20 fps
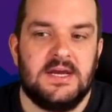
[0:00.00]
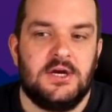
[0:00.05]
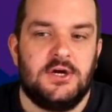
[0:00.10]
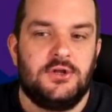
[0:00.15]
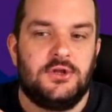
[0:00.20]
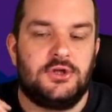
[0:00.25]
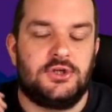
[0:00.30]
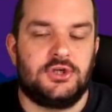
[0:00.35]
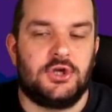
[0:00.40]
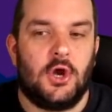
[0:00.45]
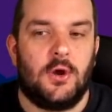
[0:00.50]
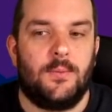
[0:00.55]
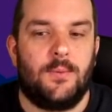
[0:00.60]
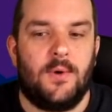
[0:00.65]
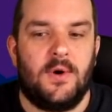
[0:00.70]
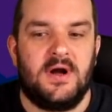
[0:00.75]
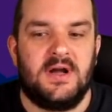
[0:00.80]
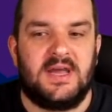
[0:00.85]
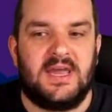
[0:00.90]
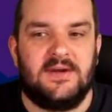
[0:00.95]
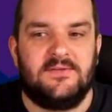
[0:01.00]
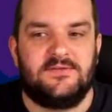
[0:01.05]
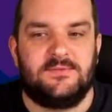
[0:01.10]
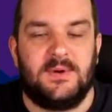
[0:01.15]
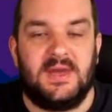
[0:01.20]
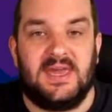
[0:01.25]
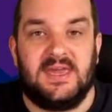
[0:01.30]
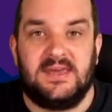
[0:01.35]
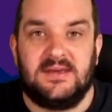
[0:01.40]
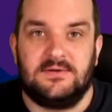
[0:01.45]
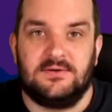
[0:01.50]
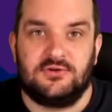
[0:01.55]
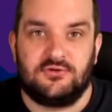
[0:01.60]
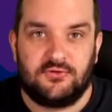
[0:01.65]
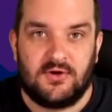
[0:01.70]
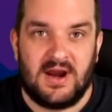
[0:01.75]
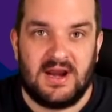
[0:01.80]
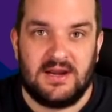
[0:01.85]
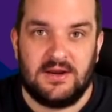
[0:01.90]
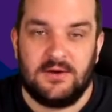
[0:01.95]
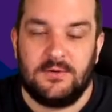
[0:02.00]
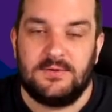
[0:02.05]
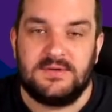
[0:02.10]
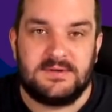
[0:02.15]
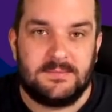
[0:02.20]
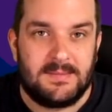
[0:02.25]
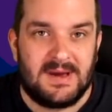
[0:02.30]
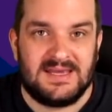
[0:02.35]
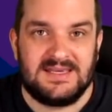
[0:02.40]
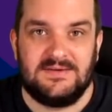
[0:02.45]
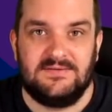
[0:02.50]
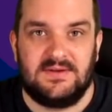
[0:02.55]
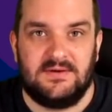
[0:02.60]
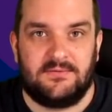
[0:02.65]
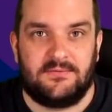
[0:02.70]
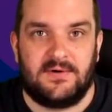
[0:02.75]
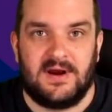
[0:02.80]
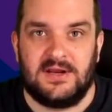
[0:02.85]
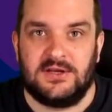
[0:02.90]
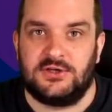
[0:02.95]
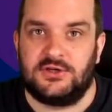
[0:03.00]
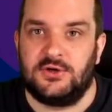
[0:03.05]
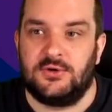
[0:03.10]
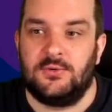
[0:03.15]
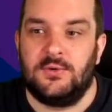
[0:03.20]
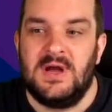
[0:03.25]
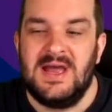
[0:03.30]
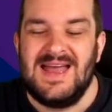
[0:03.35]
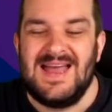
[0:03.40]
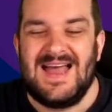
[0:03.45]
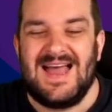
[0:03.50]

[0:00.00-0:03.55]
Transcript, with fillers: The top one gives me Trent, who is a massive differential.